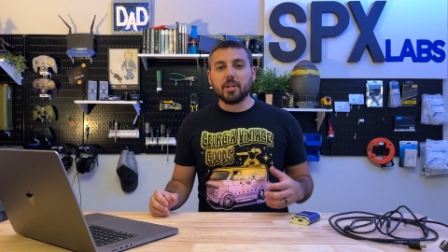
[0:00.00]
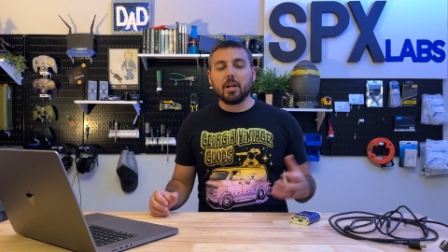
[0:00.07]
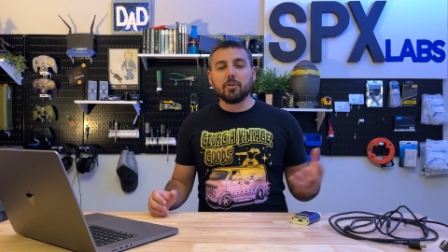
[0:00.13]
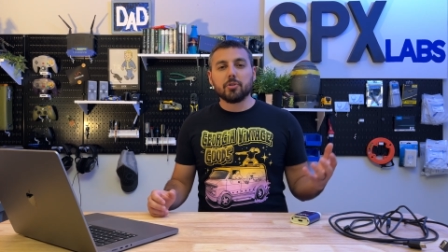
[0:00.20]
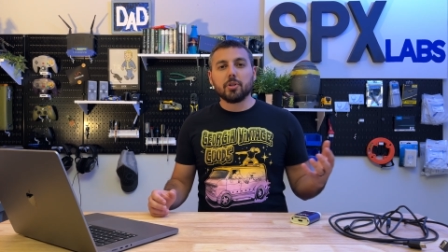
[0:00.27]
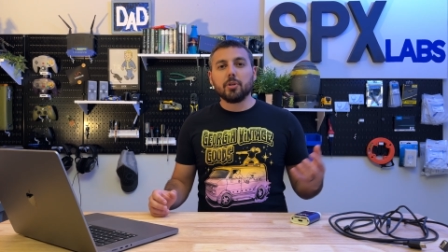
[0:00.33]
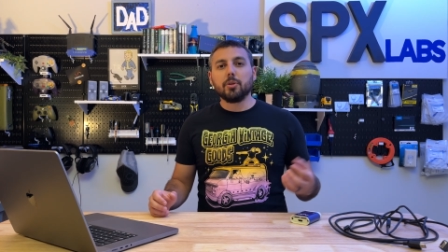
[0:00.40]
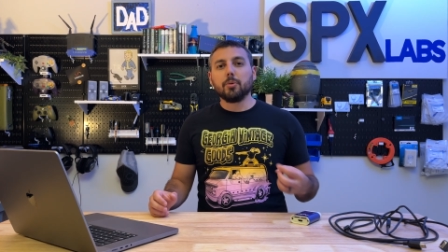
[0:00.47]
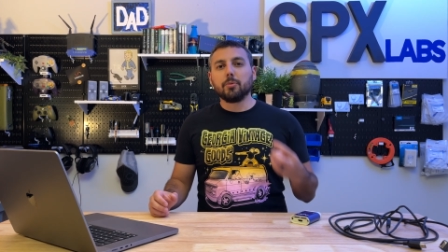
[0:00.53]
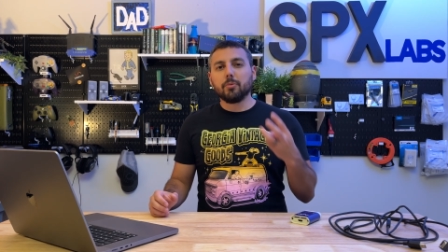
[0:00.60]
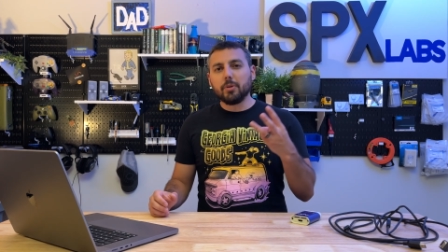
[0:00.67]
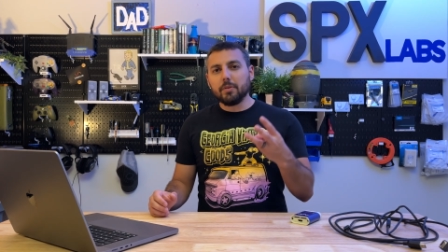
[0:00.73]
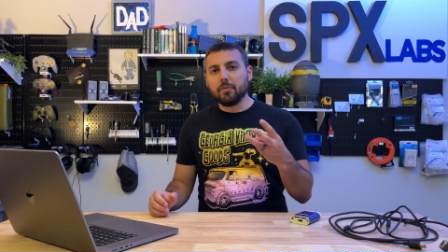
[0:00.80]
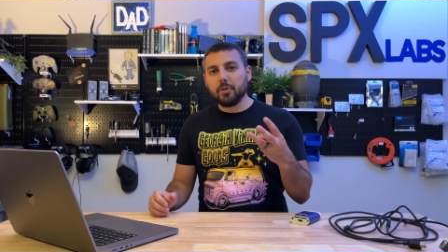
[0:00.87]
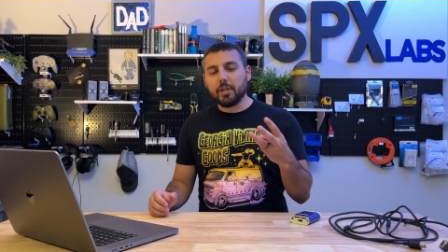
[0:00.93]
And I'll show you
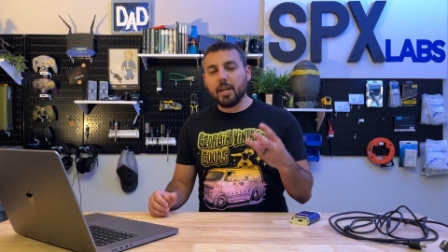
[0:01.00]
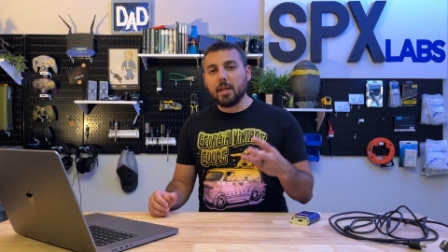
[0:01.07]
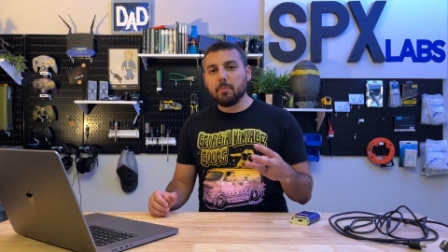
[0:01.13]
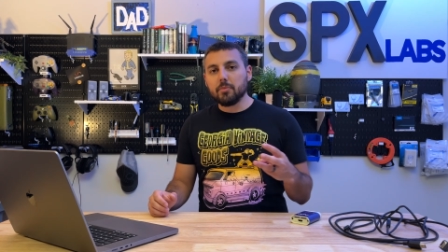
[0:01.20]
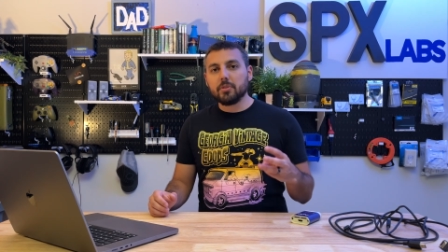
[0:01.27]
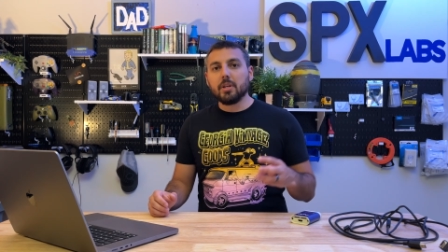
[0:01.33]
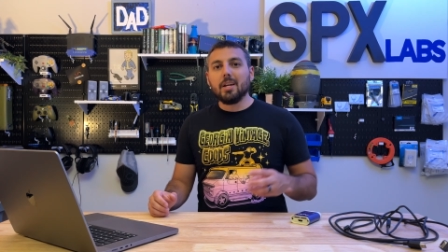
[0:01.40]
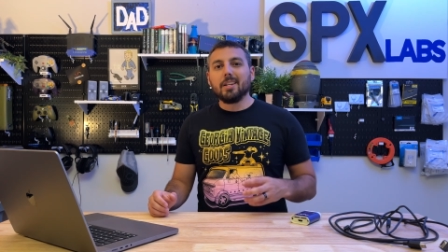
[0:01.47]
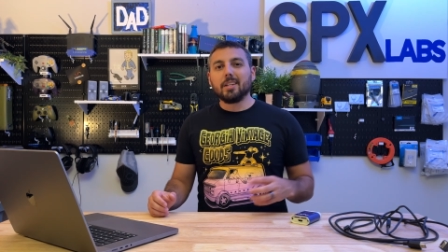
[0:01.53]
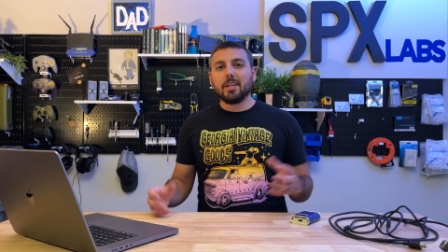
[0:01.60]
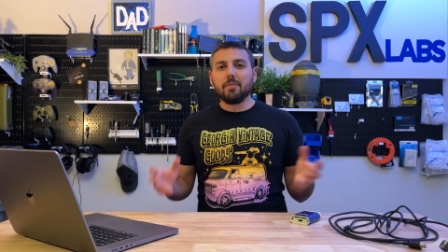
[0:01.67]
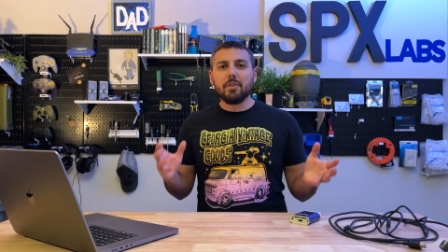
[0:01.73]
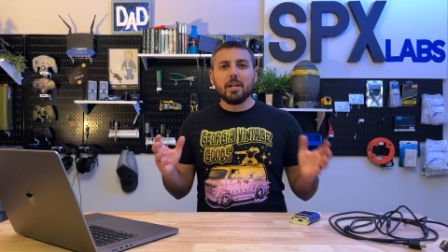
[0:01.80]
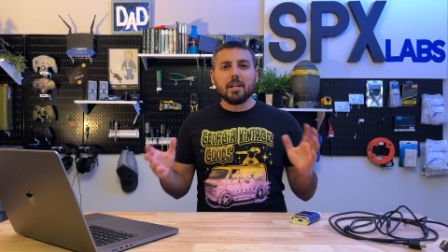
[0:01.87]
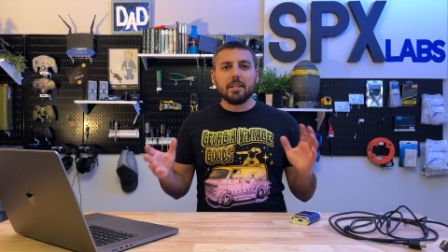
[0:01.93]
three different games to
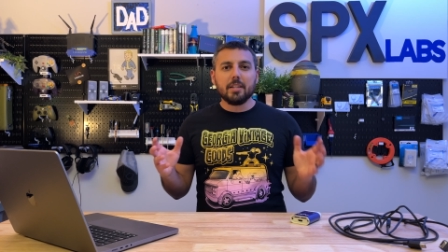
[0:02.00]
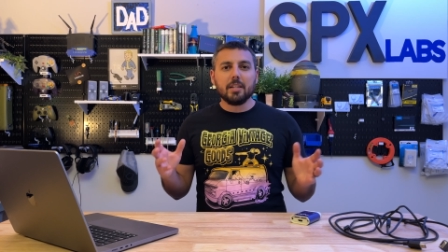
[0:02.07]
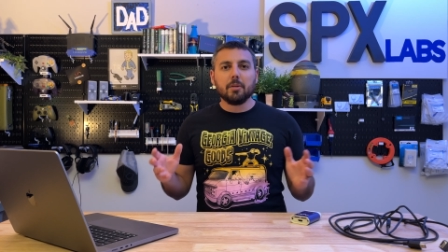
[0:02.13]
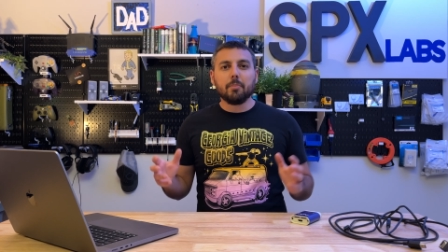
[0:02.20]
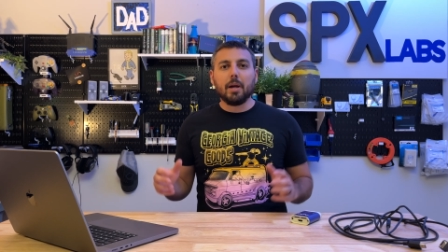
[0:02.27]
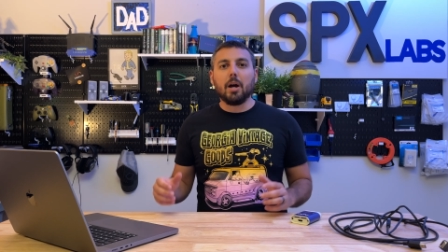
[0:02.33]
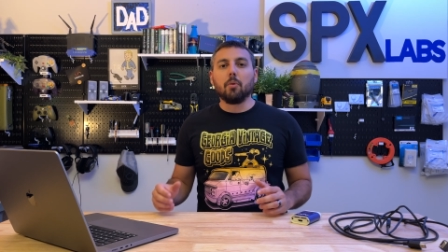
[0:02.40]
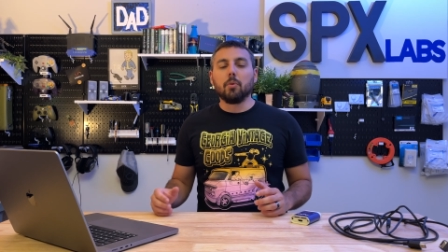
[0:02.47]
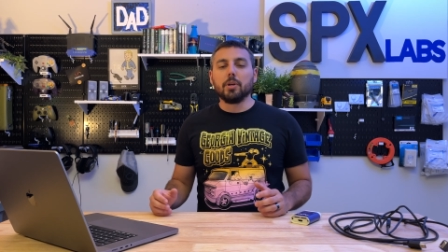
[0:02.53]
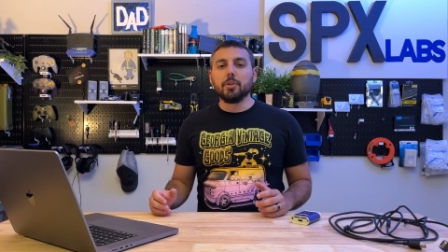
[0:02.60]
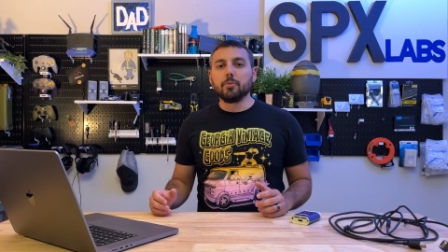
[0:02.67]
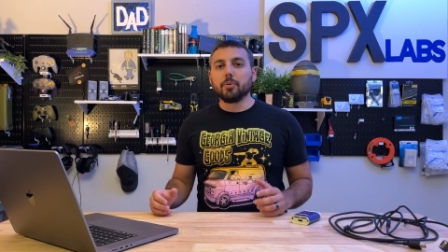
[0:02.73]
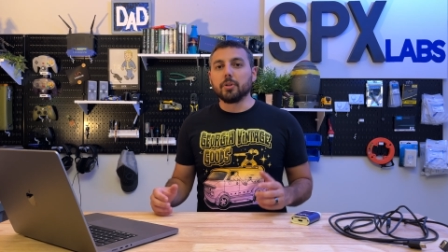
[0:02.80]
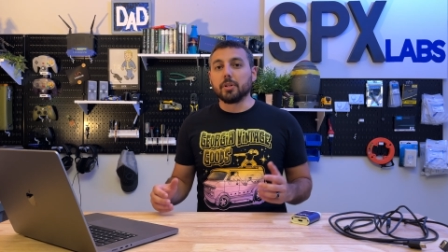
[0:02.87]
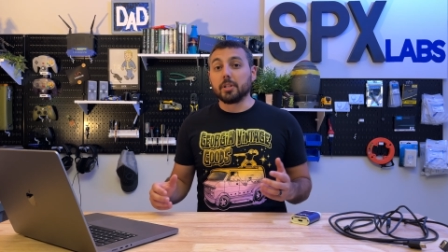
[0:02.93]
give you an idea about what
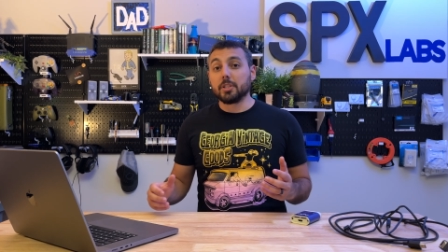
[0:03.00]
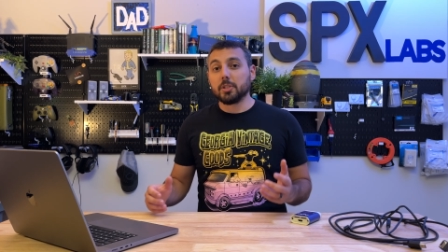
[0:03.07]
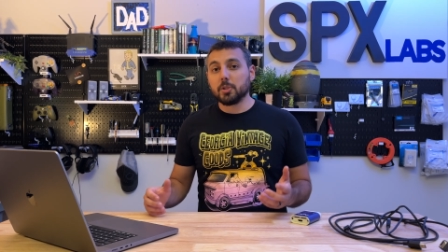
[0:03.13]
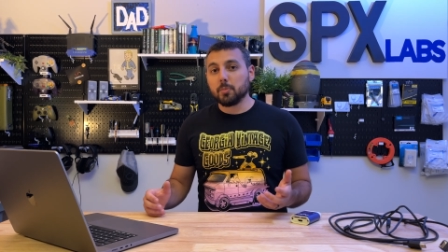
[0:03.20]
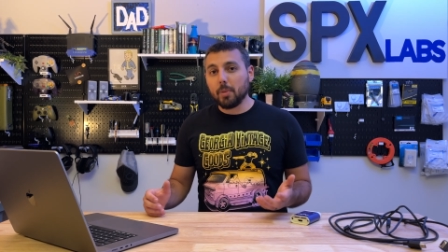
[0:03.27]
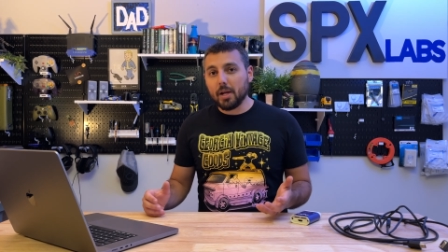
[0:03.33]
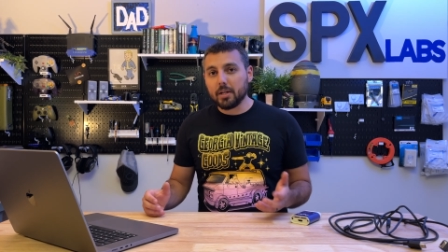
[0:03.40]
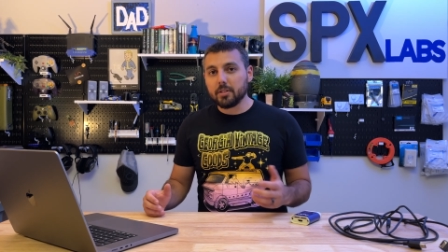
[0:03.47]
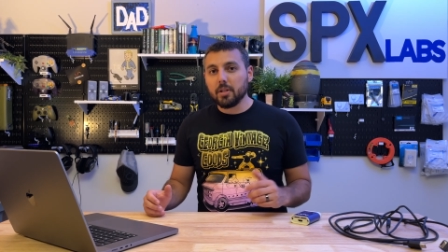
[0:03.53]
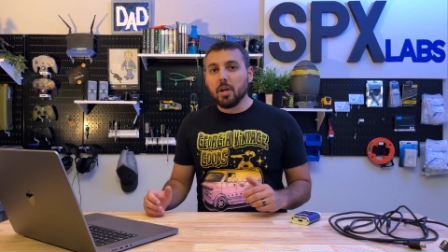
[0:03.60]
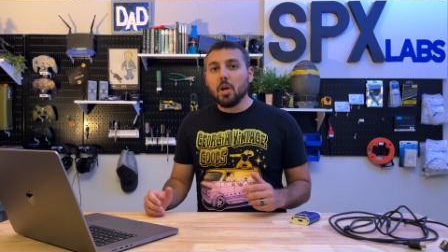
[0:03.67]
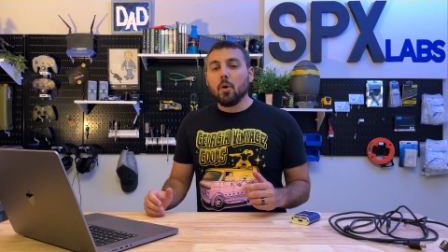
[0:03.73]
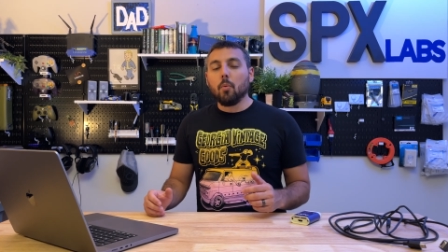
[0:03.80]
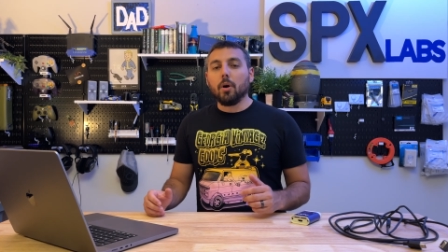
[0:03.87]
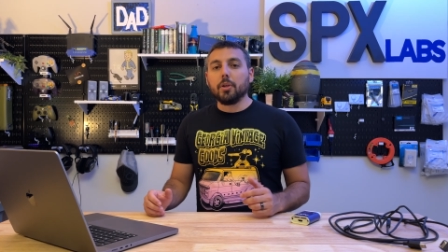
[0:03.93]
you could expect
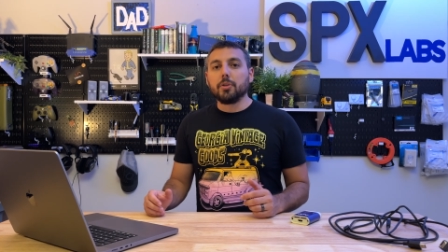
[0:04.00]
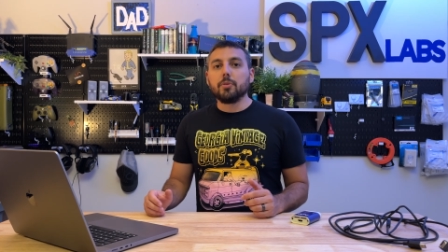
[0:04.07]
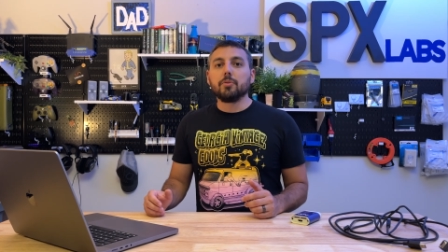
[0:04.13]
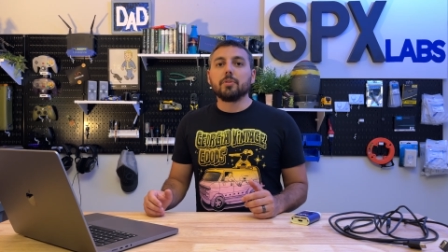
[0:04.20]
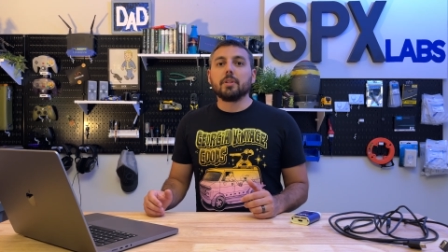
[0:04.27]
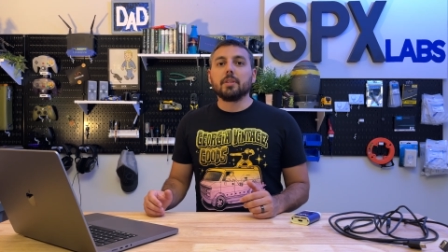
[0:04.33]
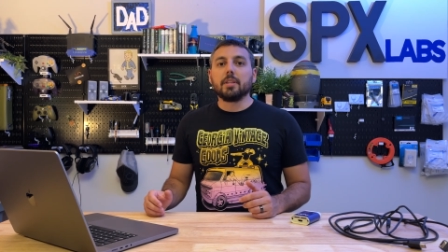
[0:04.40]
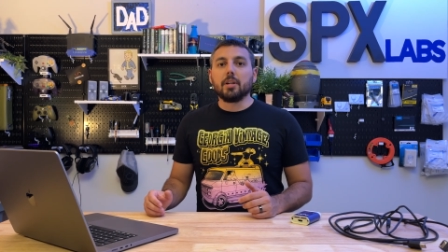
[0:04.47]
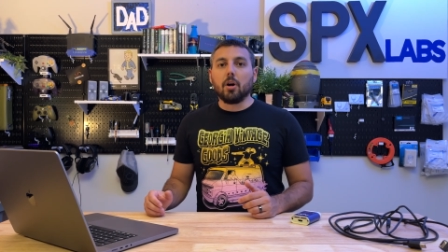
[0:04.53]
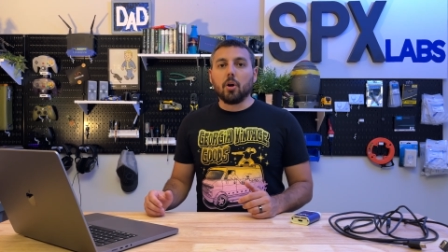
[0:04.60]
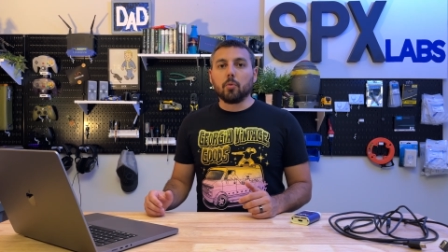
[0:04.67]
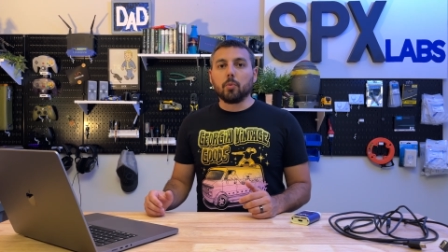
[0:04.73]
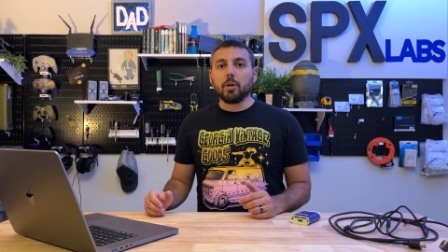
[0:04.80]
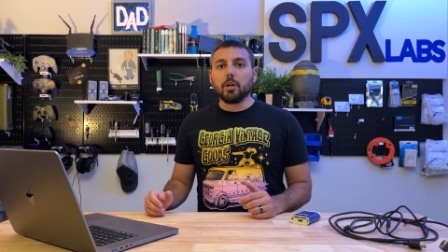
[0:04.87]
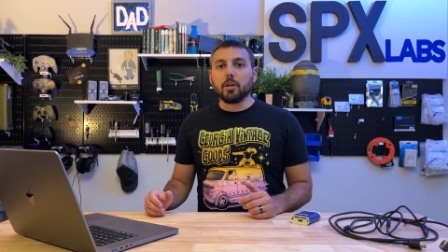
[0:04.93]
while using the
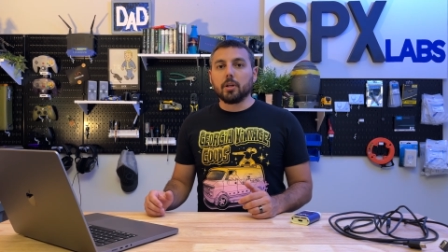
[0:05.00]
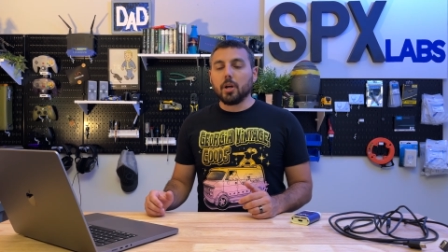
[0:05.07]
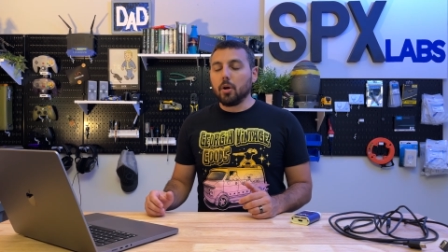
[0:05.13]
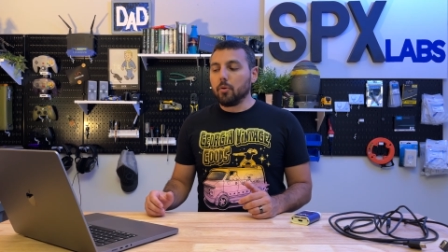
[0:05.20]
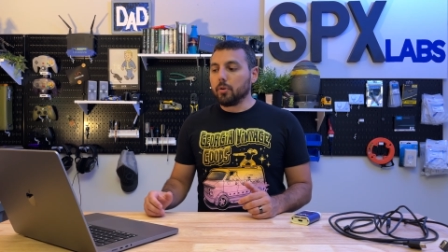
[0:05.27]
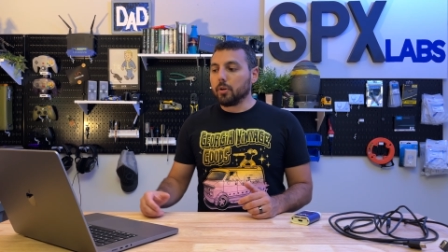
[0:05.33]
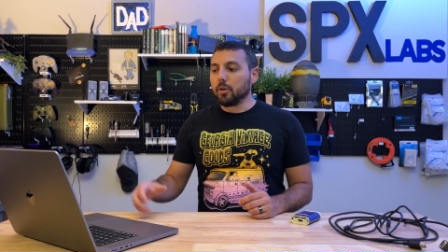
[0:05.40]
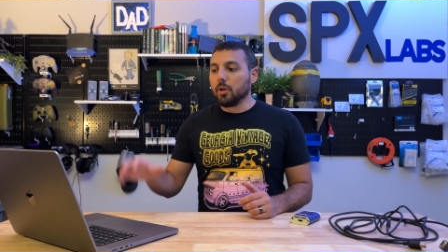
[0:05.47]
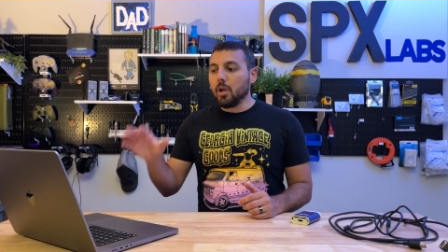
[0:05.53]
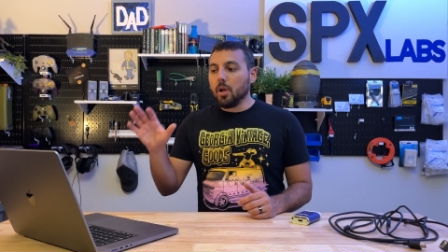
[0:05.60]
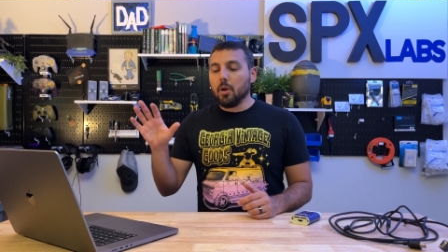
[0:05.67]
hardware encoder